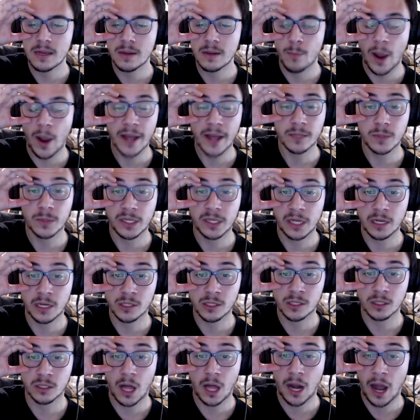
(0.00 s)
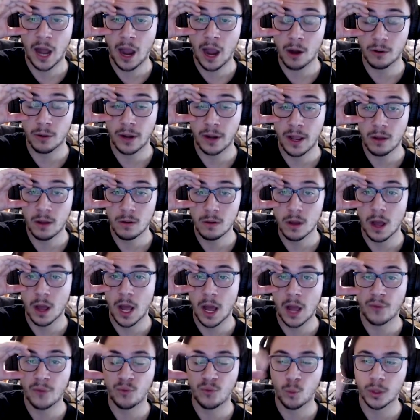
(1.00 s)
expectations are a lot higher now
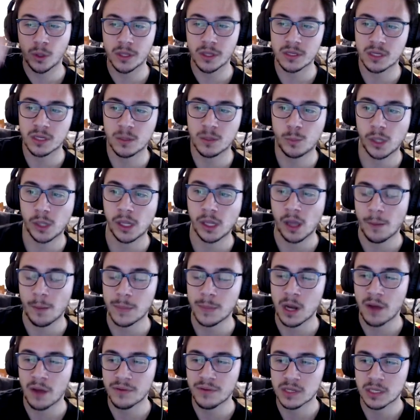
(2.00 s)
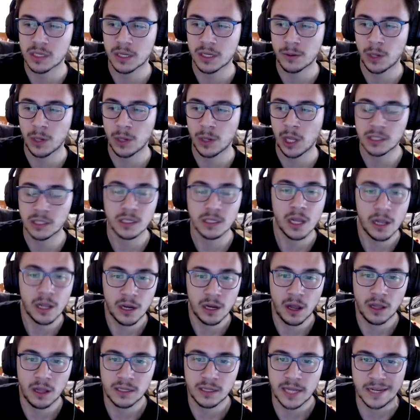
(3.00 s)
for what this could be. I mean, obviously it
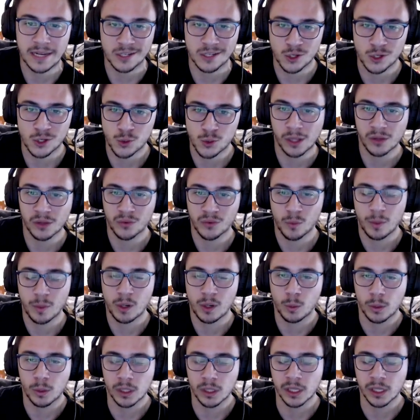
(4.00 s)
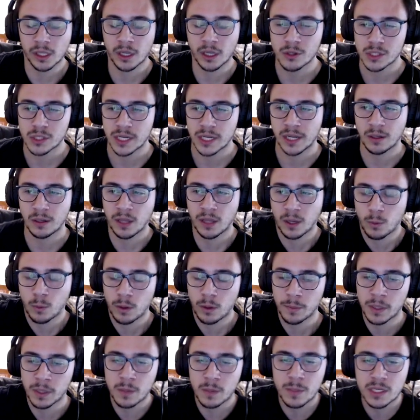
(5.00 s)
takes a trailer for me to really understand like what
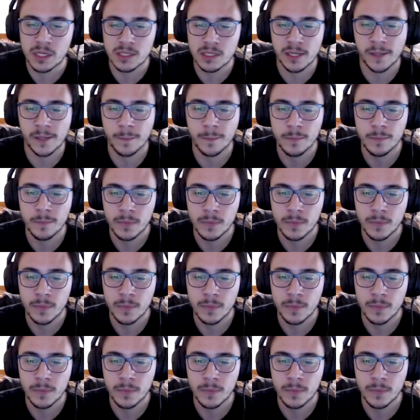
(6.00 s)
I'm going to be seeing.